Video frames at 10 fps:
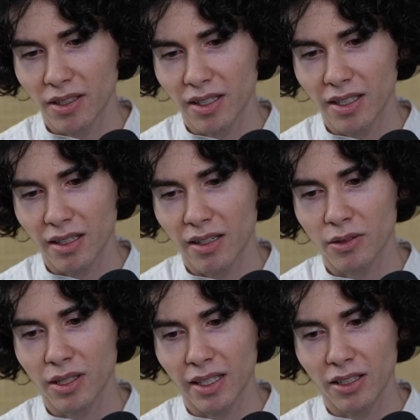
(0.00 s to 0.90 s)
And then I
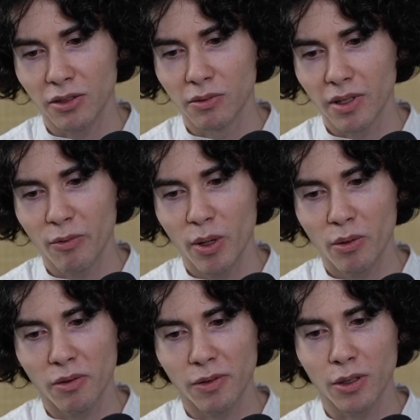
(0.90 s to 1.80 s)
was like, can you give me a
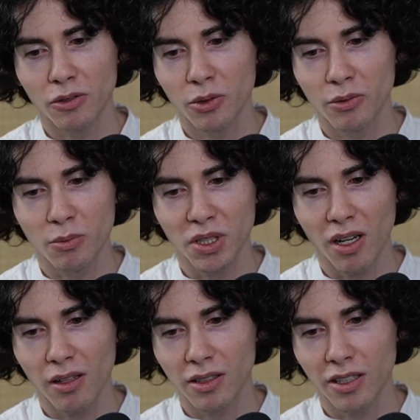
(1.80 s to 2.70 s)
referral to a
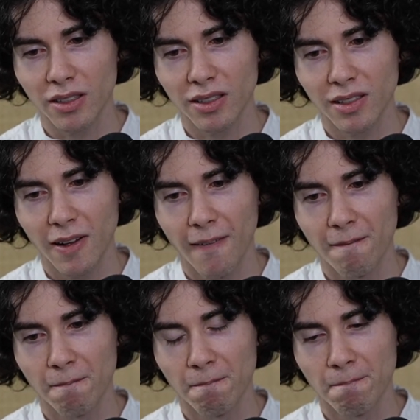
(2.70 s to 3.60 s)
rheumatologist?
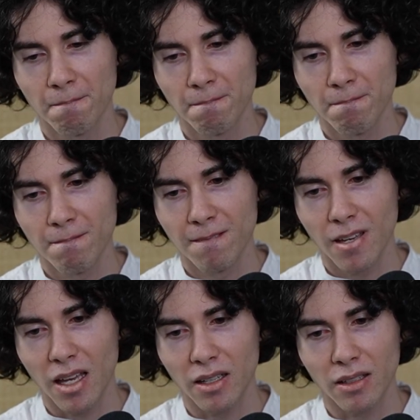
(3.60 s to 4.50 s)

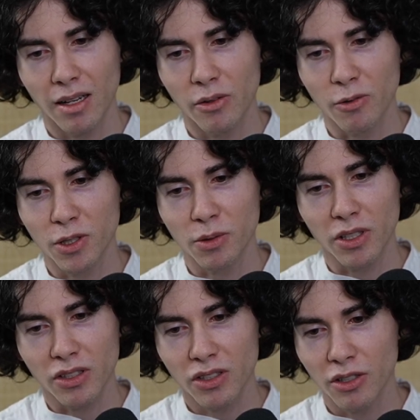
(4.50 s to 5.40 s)
And I don't know if she was
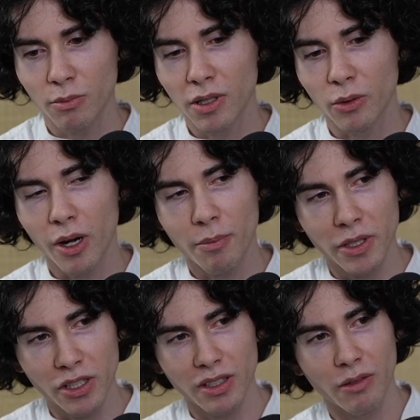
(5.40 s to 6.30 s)
just stupid or what, but
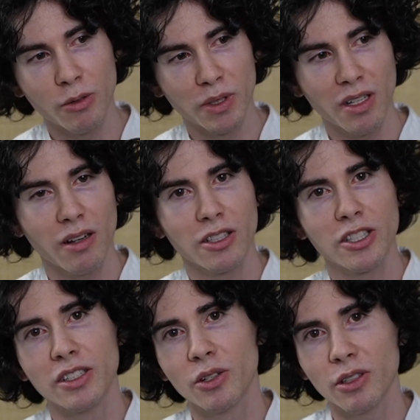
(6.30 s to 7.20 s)
she said
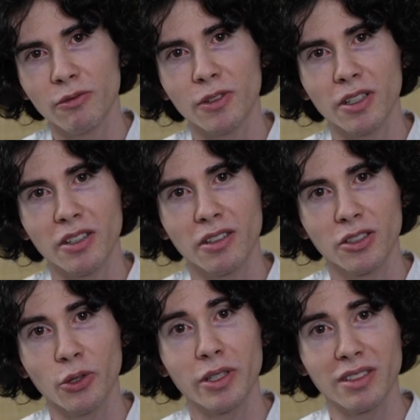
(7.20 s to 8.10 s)
rheumatology is only for
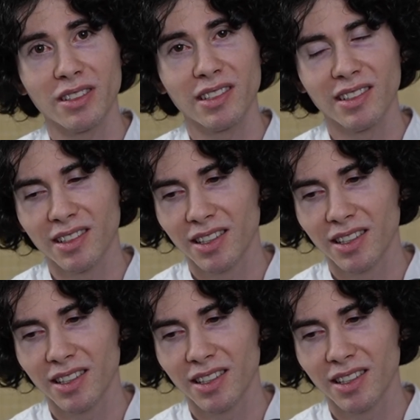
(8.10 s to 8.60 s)
joints,